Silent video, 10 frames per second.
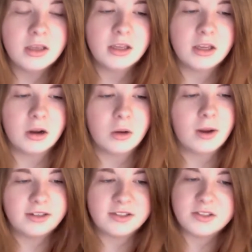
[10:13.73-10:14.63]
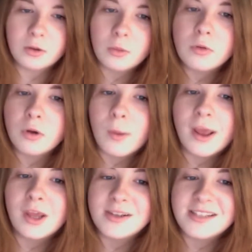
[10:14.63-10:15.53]
You know, I just don't know why
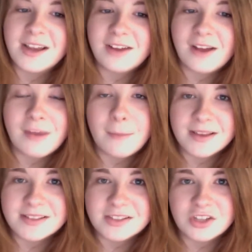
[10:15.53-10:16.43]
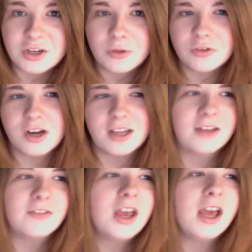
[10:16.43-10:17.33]
they always have to have that message. I know they're trying to
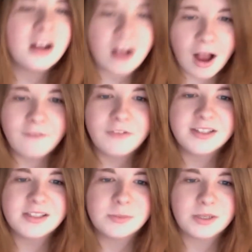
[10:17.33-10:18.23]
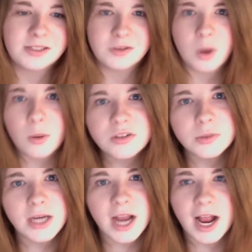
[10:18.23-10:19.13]
give confidence, but it's going to
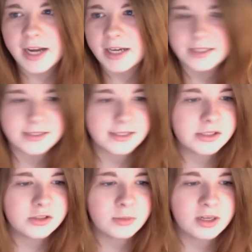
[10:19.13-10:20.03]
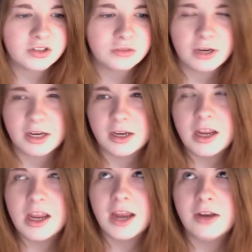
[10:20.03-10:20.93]
her head and it's a little too much. And
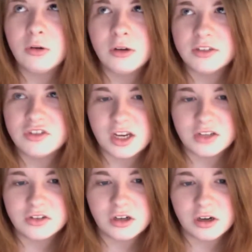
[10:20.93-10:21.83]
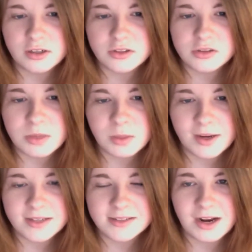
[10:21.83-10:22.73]
New York has changed her in so many
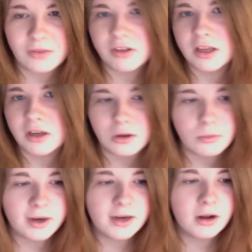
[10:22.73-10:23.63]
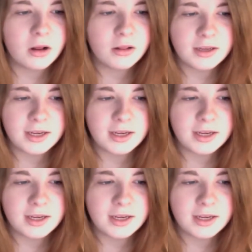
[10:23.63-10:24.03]
ways, and I don't think in a good way at all.